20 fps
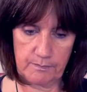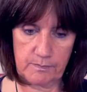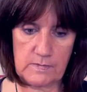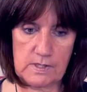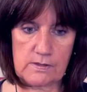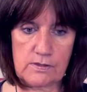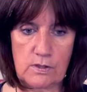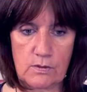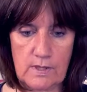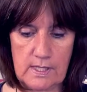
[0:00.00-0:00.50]

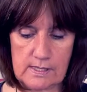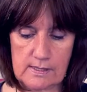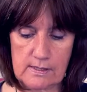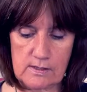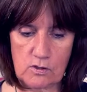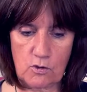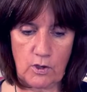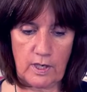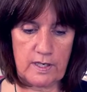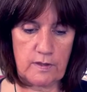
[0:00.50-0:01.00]
So this is
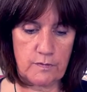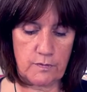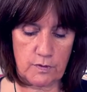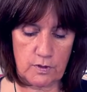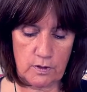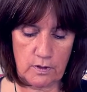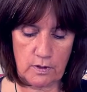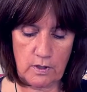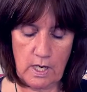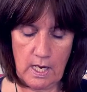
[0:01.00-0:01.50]
great
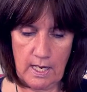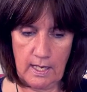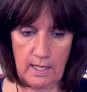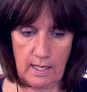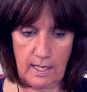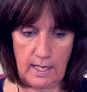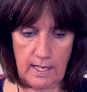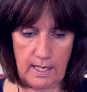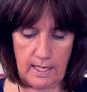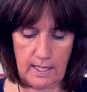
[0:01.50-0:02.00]
for
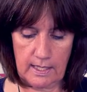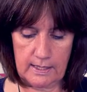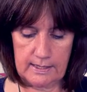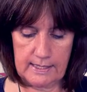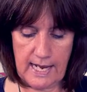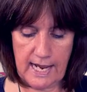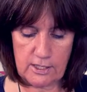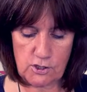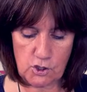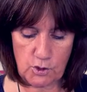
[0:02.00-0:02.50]

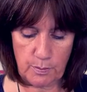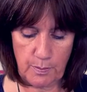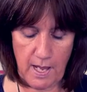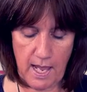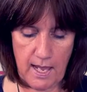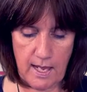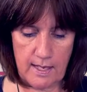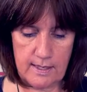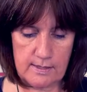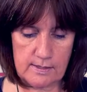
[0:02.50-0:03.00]

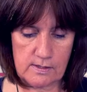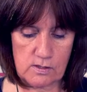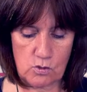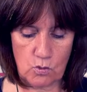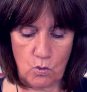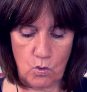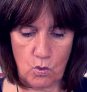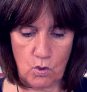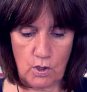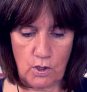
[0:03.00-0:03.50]
naturopaths
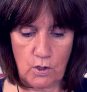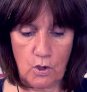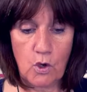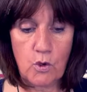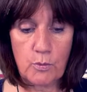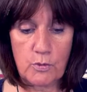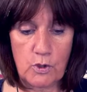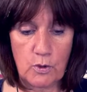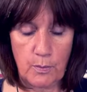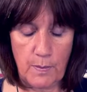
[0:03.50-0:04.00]
or
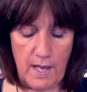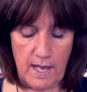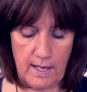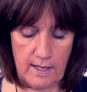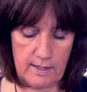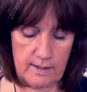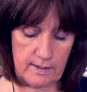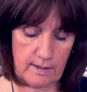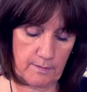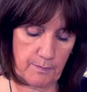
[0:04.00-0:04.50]

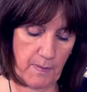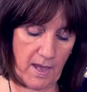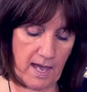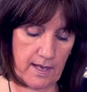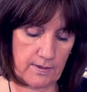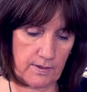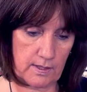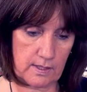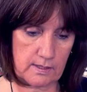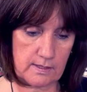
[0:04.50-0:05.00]

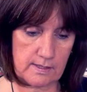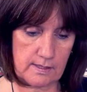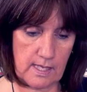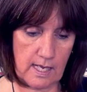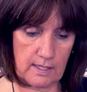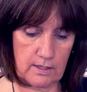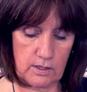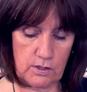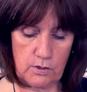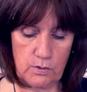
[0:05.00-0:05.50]
homeopathics
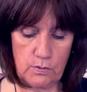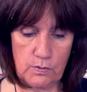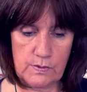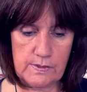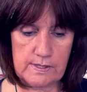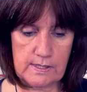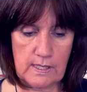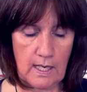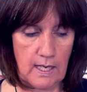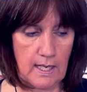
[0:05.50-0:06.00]
that
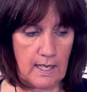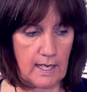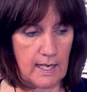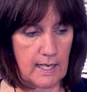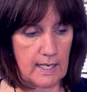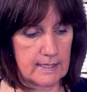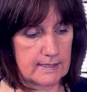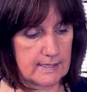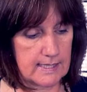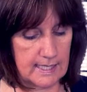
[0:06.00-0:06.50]
use
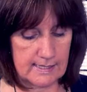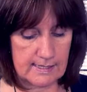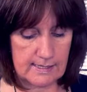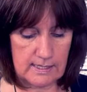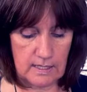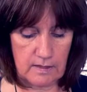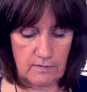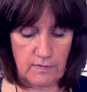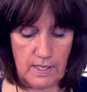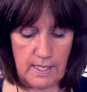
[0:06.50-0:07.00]

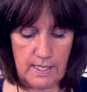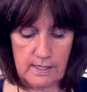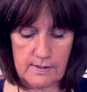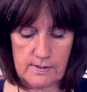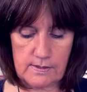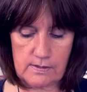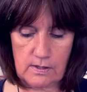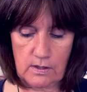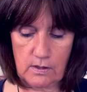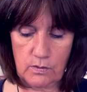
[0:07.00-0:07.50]
testing vials.
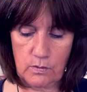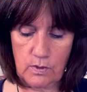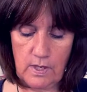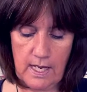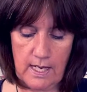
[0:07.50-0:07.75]
So